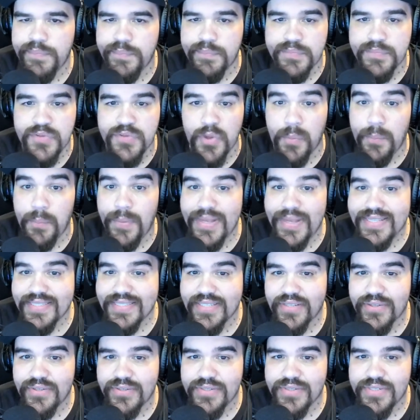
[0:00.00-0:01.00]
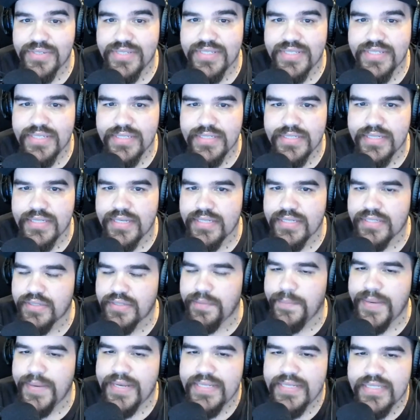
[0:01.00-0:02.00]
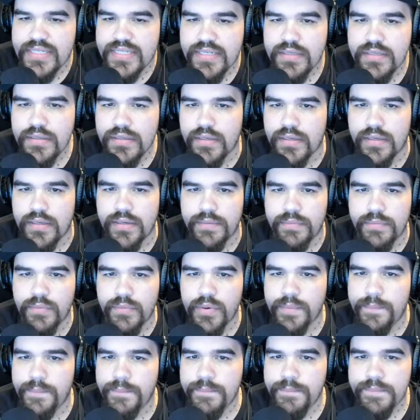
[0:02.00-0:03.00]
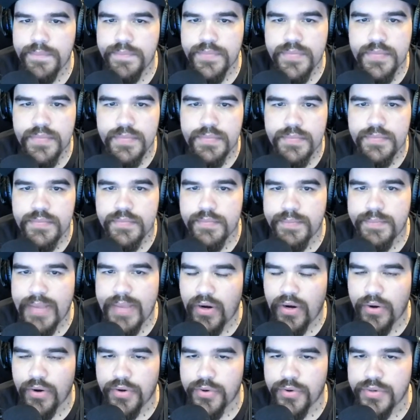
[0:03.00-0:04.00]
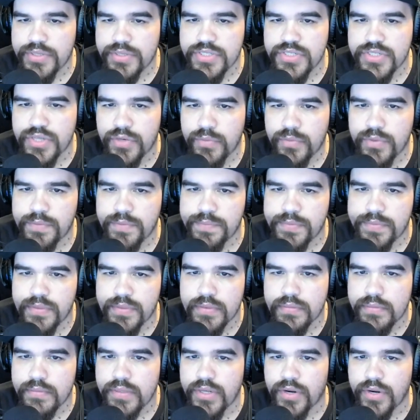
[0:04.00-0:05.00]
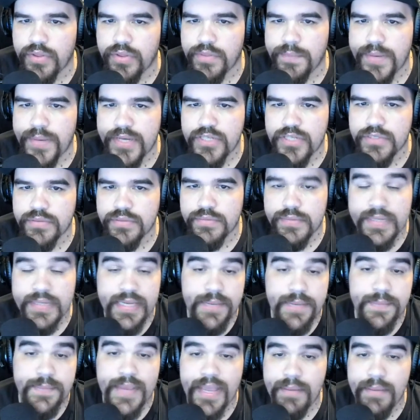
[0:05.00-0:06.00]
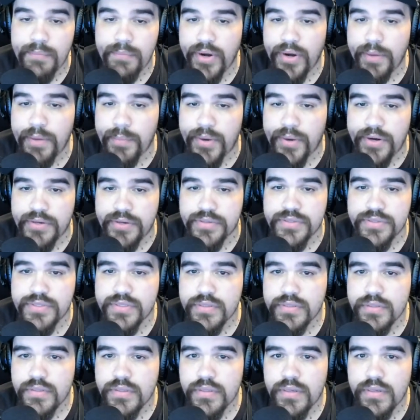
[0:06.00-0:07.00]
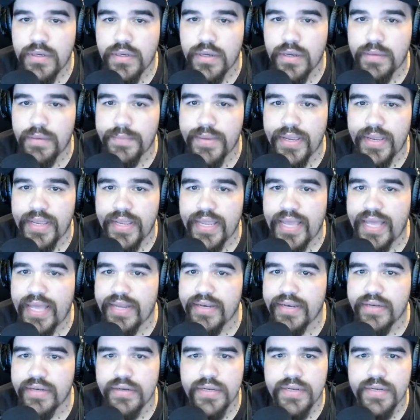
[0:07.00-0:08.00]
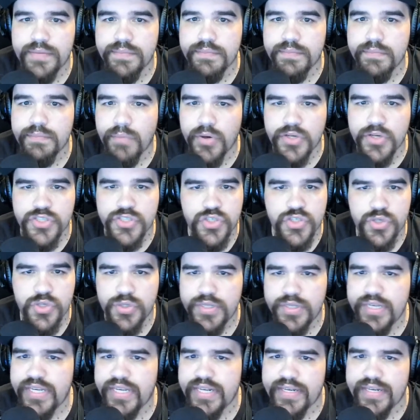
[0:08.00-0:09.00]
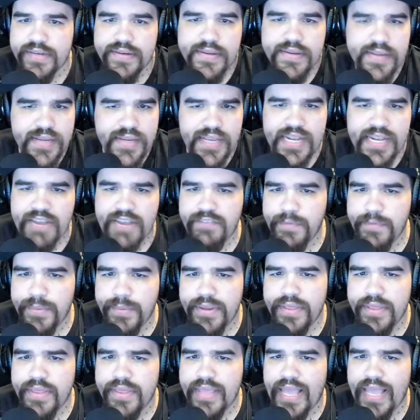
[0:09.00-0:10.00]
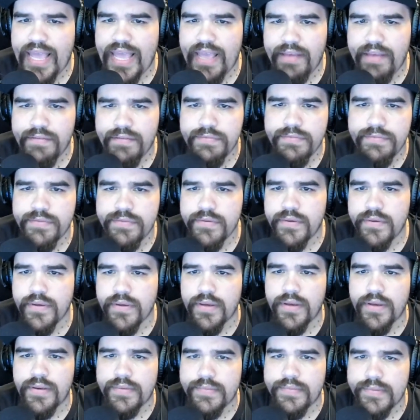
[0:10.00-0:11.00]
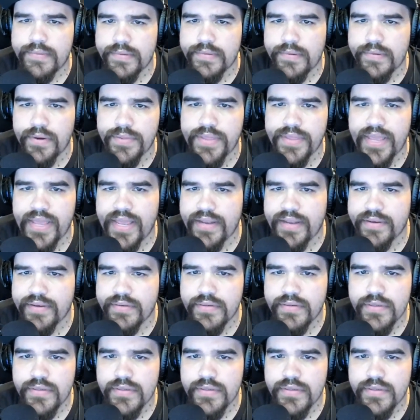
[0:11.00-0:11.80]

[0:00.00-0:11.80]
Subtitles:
So bestsellers, it's amazing what Matt Cardona has done with, you know, the major, him and Brian Myers, may I add, and Mark Sterling and everybody they have on that.